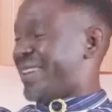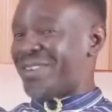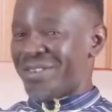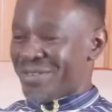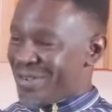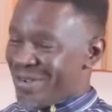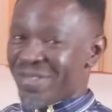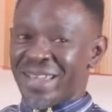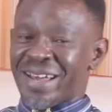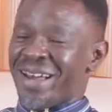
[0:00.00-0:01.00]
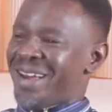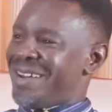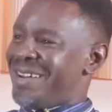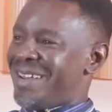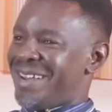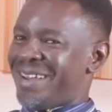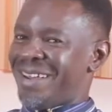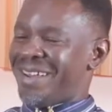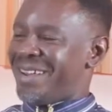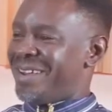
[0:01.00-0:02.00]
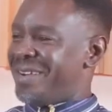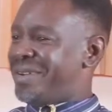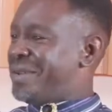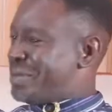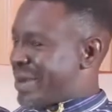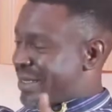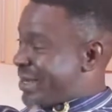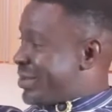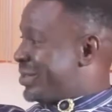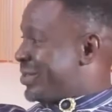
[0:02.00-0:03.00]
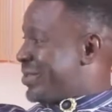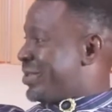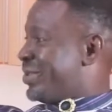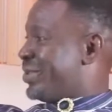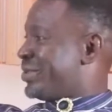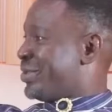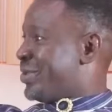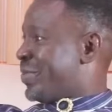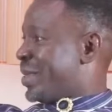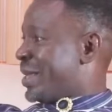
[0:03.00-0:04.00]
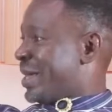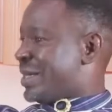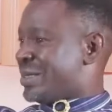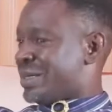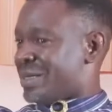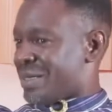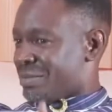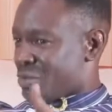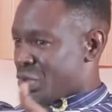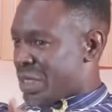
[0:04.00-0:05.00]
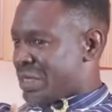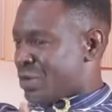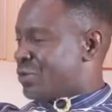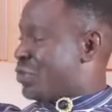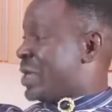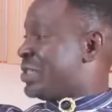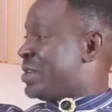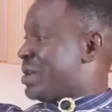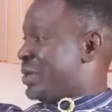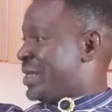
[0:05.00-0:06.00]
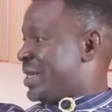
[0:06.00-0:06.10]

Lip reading: You know, and my second son also is doing software engineering.